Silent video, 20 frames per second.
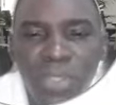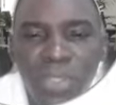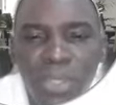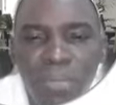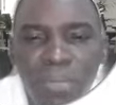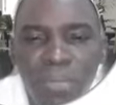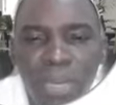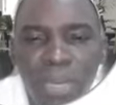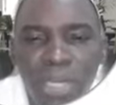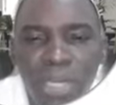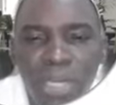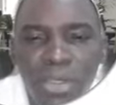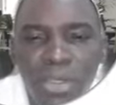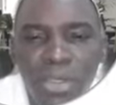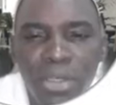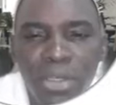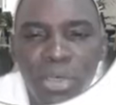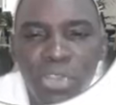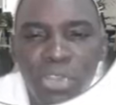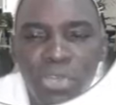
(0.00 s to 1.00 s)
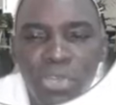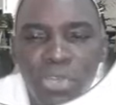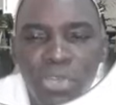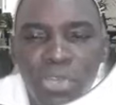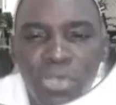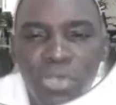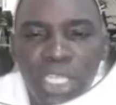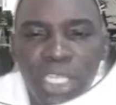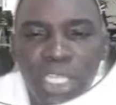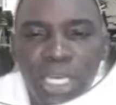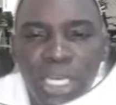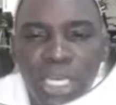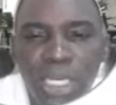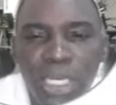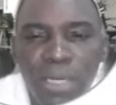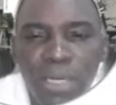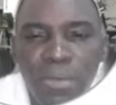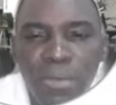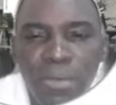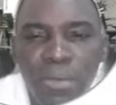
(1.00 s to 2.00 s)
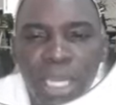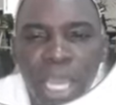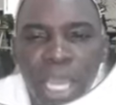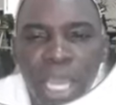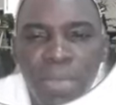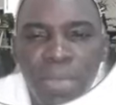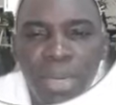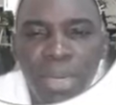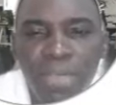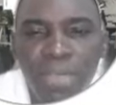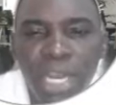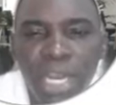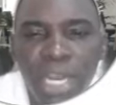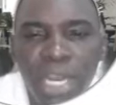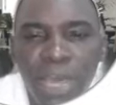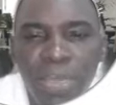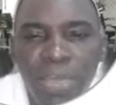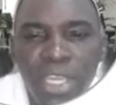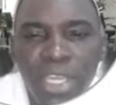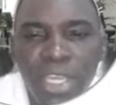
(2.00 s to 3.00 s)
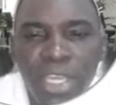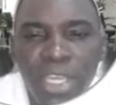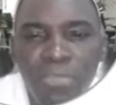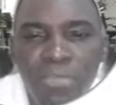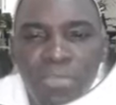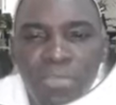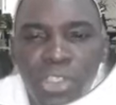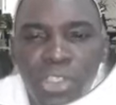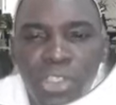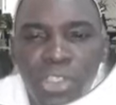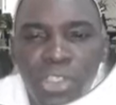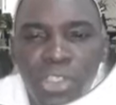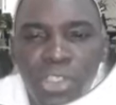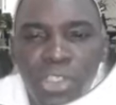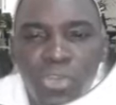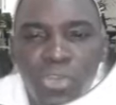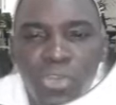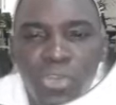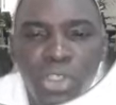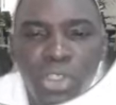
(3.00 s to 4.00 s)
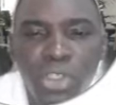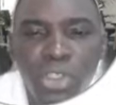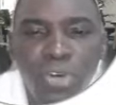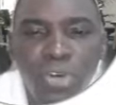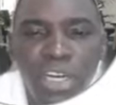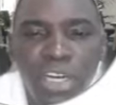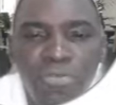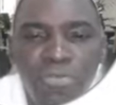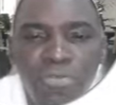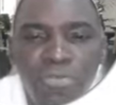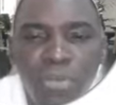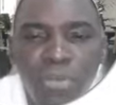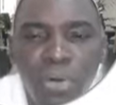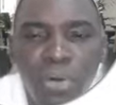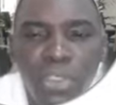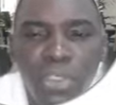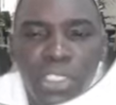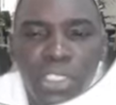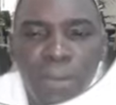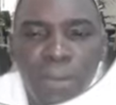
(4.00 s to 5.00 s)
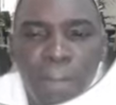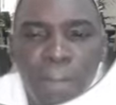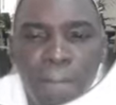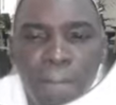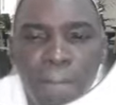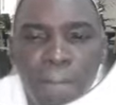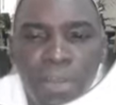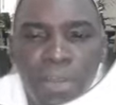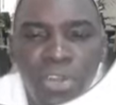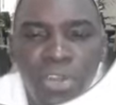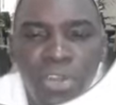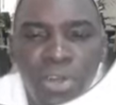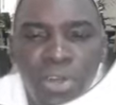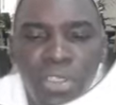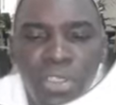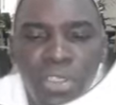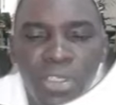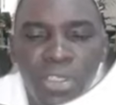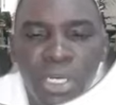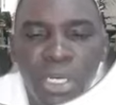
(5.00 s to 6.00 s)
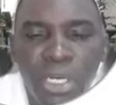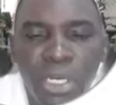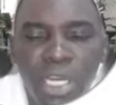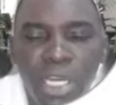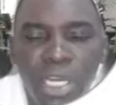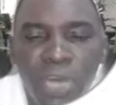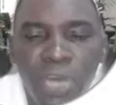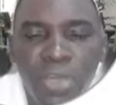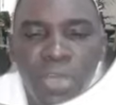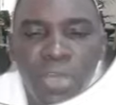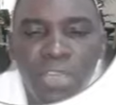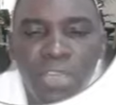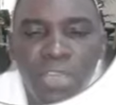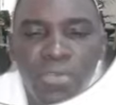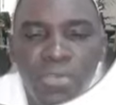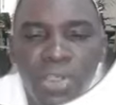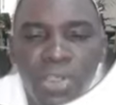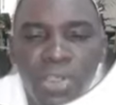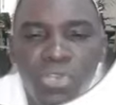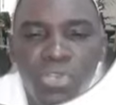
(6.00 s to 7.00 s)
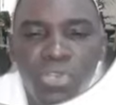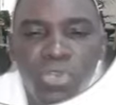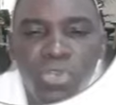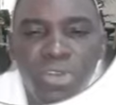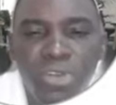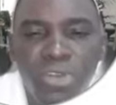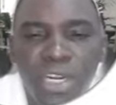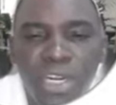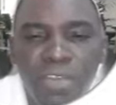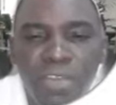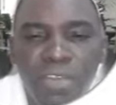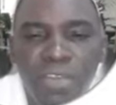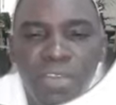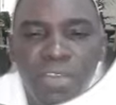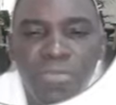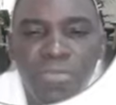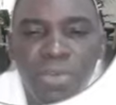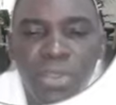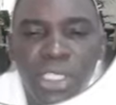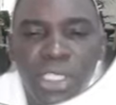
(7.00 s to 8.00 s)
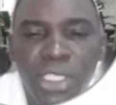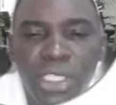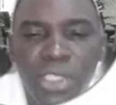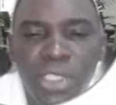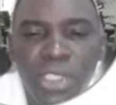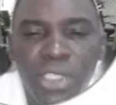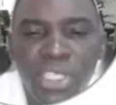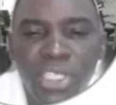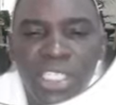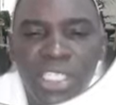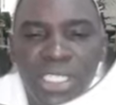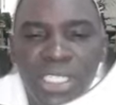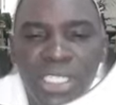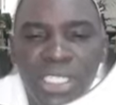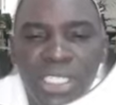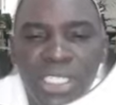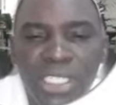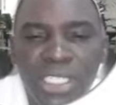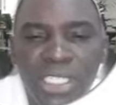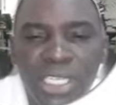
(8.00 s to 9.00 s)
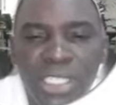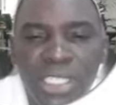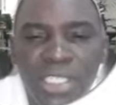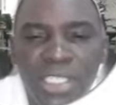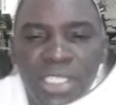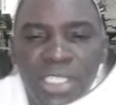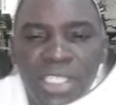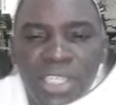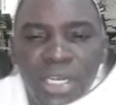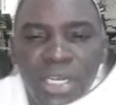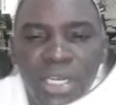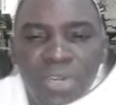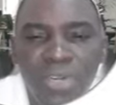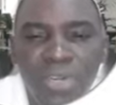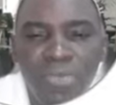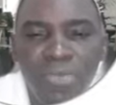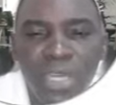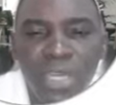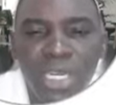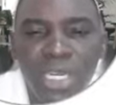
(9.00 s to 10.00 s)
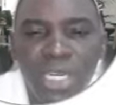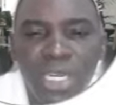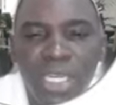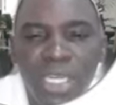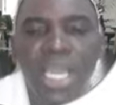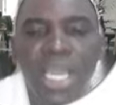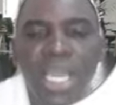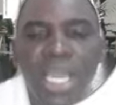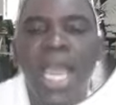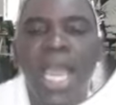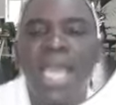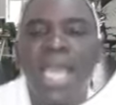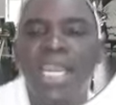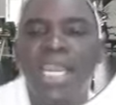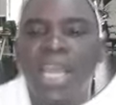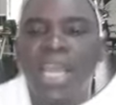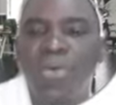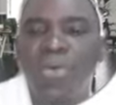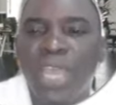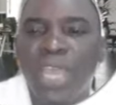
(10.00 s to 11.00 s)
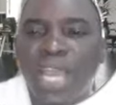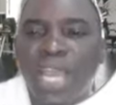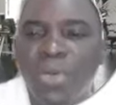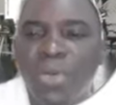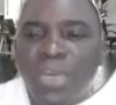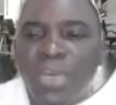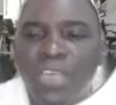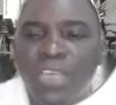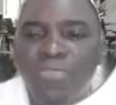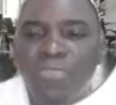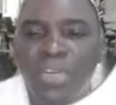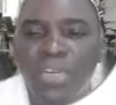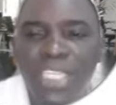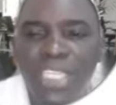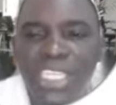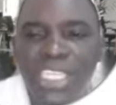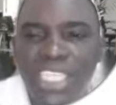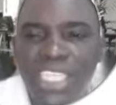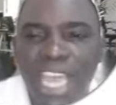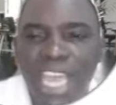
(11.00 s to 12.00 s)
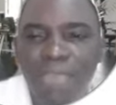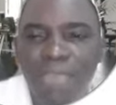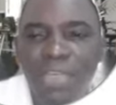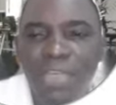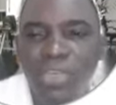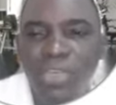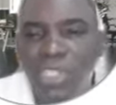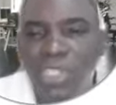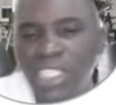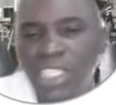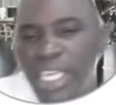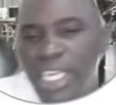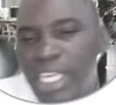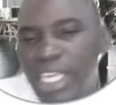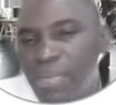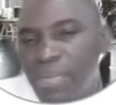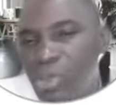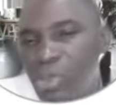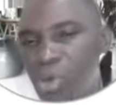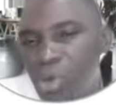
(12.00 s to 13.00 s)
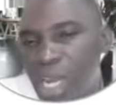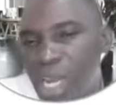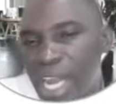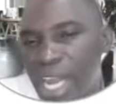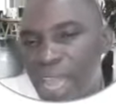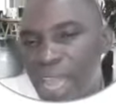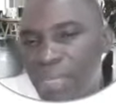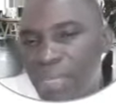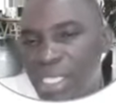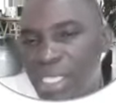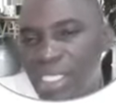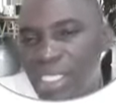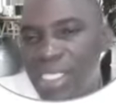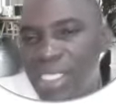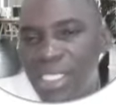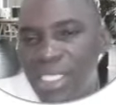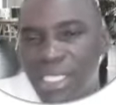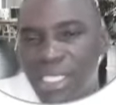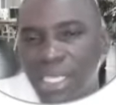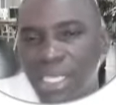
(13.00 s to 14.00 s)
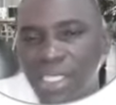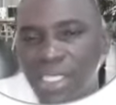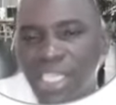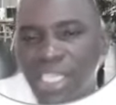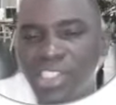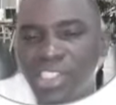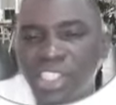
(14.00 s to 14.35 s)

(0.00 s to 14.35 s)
Minus what 210. I believe that will give us what 240. Is it not? That will give us 240. So this is the distance that is actually remaining. And now we are looking for the time it will take him to climb this distance.